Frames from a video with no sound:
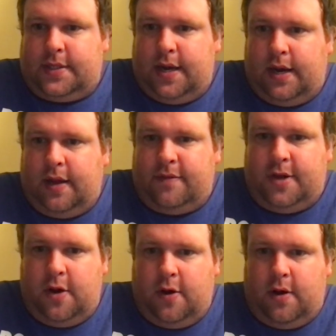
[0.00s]
And I love De
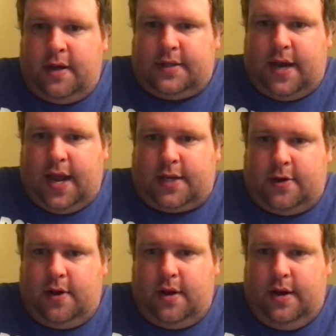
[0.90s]
Niro as an
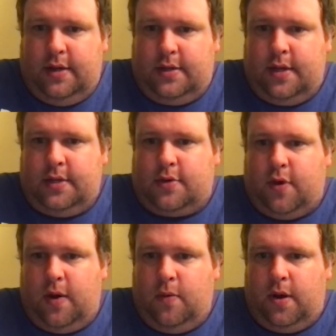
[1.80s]
actor, and he does
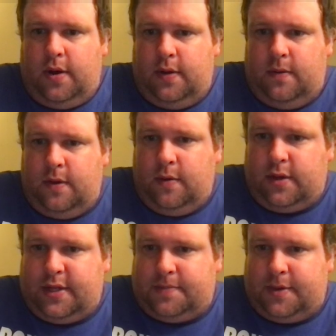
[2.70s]
quite well
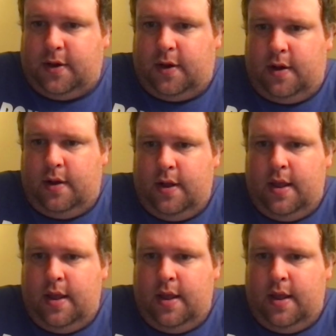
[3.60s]
with this material,